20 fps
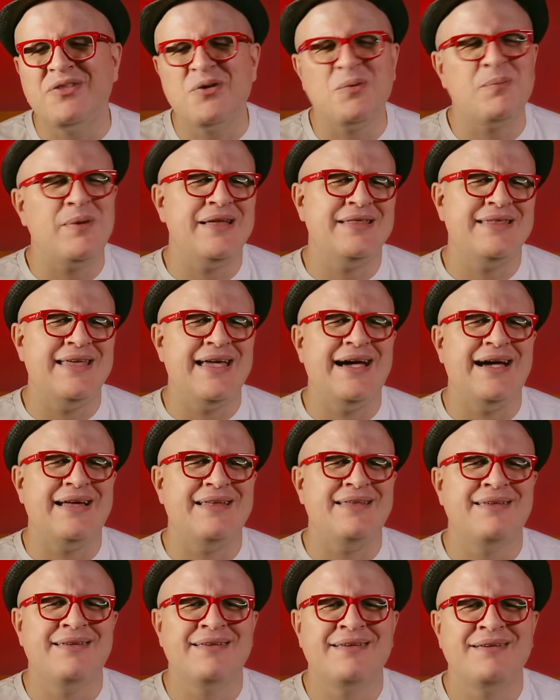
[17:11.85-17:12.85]
though my
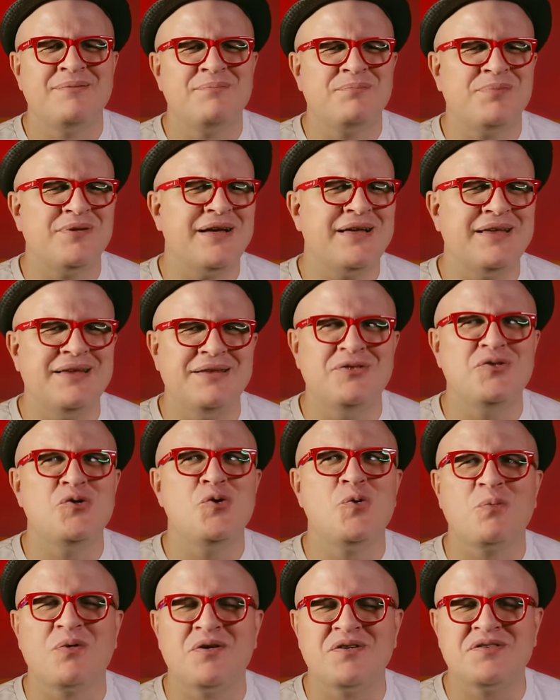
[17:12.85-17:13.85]
dad played it
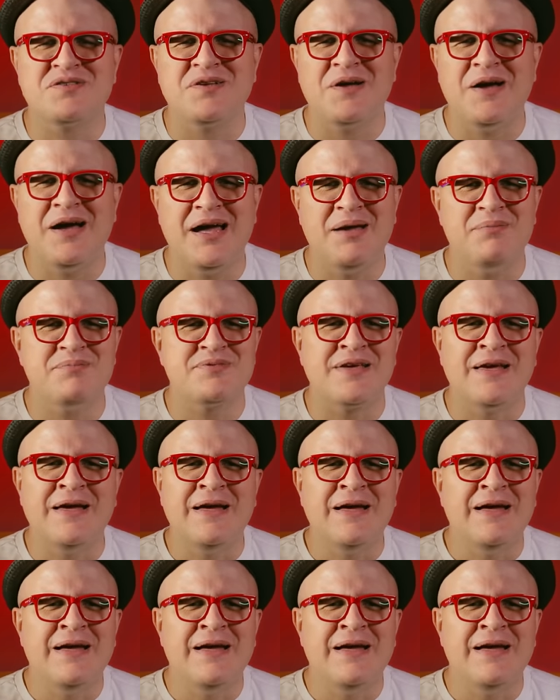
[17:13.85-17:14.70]
numerous times,